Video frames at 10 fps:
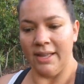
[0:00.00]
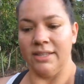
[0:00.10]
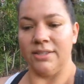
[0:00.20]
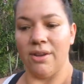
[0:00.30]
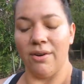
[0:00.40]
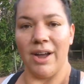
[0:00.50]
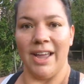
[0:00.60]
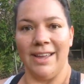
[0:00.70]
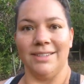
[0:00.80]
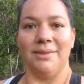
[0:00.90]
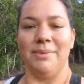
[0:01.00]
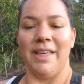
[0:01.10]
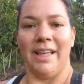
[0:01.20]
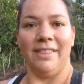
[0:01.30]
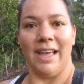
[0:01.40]
So I ate some of
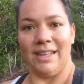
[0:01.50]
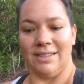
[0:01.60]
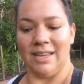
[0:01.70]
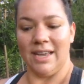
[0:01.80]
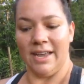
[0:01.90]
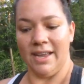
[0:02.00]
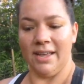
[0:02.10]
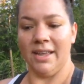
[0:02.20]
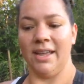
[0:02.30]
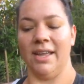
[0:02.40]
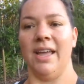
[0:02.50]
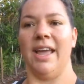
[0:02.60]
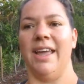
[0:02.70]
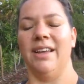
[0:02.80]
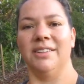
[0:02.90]
that that day
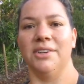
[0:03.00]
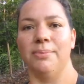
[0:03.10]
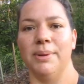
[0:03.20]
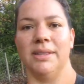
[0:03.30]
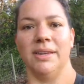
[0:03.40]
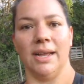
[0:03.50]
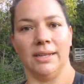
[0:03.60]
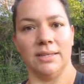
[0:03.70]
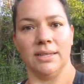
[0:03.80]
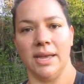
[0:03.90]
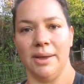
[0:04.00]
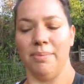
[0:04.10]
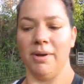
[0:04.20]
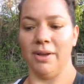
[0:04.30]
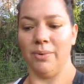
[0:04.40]
ate a little bit the next day
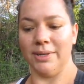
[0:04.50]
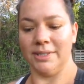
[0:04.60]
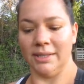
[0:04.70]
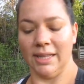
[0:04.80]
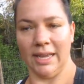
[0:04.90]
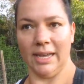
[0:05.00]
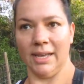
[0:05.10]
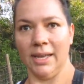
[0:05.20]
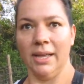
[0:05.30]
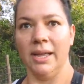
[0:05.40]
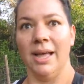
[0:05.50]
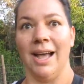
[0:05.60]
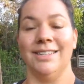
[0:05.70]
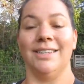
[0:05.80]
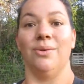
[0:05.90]
but it wasn't like
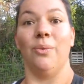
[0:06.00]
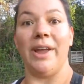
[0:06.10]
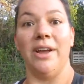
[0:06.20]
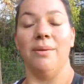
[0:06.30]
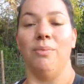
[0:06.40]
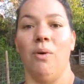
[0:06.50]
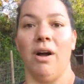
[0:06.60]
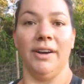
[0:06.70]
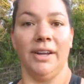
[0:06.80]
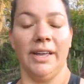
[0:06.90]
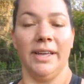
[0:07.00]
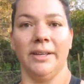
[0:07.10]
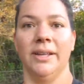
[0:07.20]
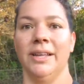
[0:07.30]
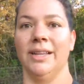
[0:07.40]
I didn't wake up wanting it
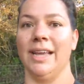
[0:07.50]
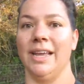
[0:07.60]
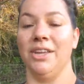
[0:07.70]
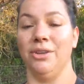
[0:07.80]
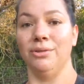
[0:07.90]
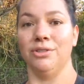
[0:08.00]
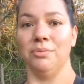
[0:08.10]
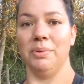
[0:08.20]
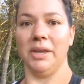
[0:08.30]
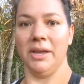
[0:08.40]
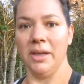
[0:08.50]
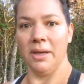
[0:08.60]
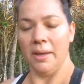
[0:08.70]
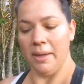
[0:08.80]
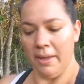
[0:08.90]
like it used to be
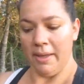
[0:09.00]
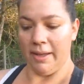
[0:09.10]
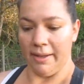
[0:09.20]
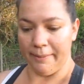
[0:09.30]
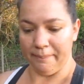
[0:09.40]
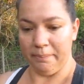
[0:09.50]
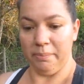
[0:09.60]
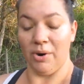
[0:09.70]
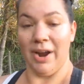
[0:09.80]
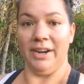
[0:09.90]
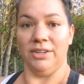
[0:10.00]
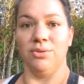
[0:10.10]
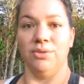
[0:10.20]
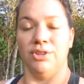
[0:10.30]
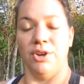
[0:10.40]
um, prior
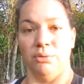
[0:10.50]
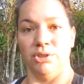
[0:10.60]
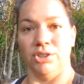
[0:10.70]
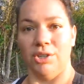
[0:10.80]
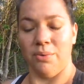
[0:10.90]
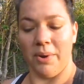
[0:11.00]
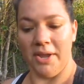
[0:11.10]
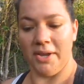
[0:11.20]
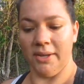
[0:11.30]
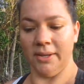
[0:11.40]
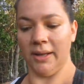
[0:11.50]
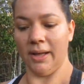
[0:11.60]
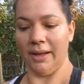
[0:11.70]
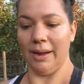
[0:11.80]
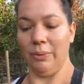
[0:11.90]
to the no sugar week
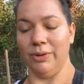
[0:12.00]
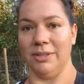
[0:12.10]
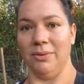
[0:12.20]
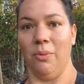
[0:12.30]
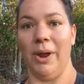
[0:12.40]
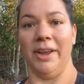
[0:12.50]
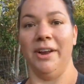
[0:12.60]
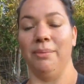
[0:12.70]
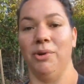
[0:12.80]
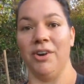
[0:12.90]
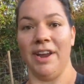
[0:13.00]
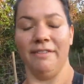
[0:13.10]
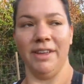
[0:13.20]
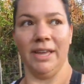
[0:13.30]
I wasn't waking up craving